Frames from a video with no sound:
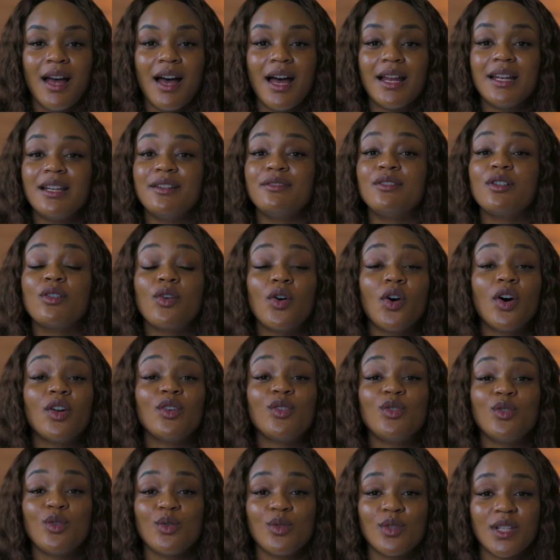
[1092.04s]
And even
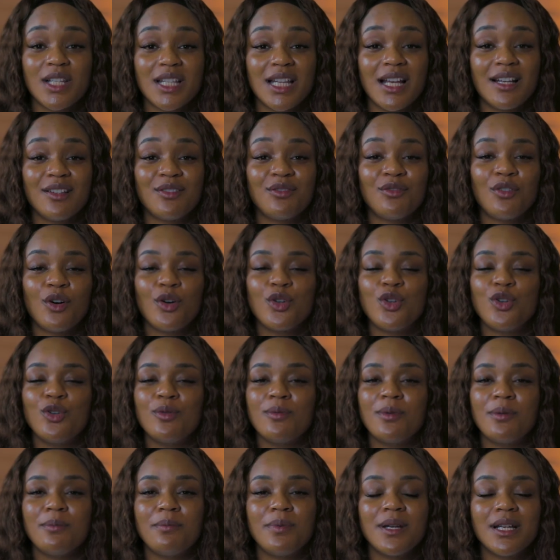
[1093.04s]
God knows that for
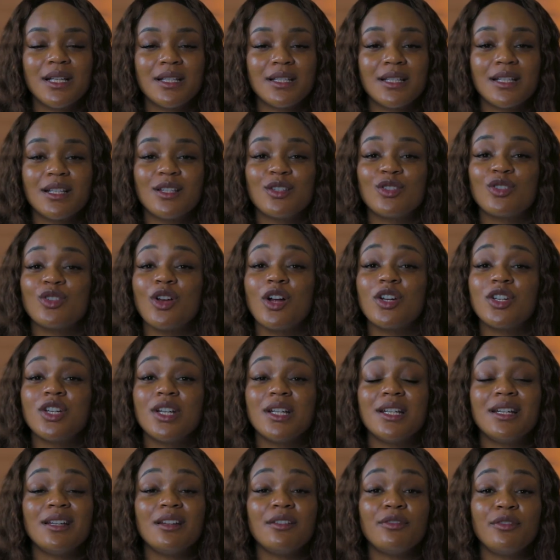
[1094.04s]
human beings, it's such
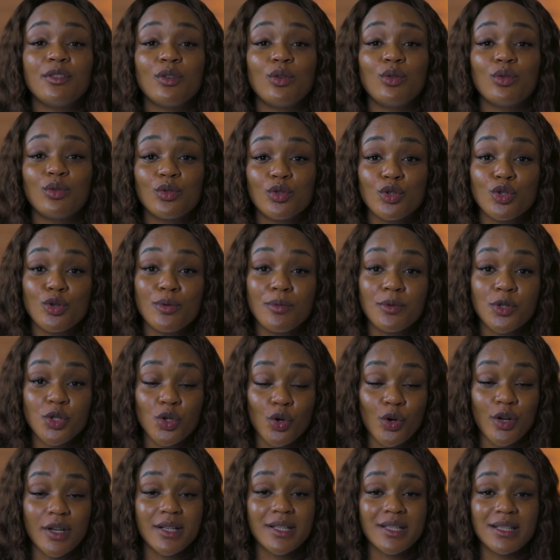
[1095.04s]
a difficult
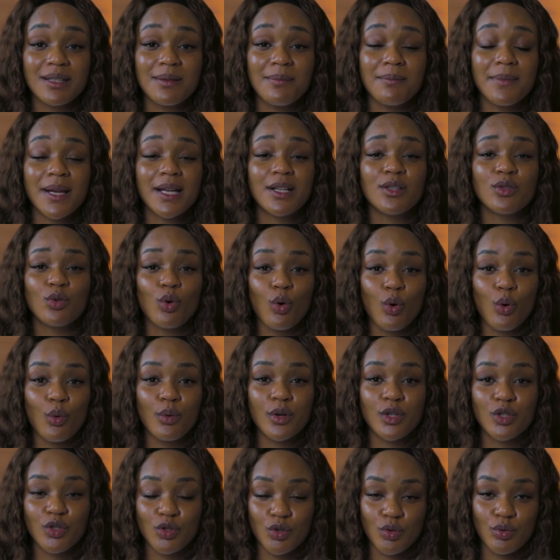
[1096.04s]
choice to make to
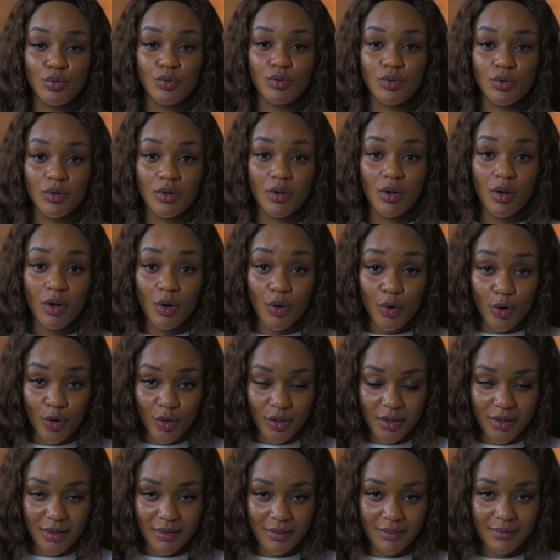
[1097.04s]
always choose
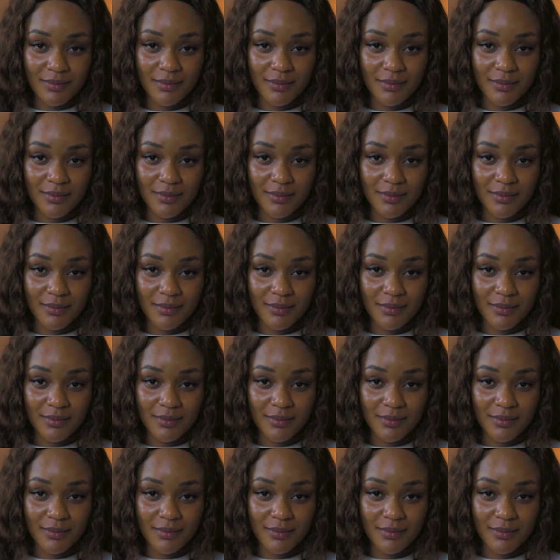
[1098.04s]
good.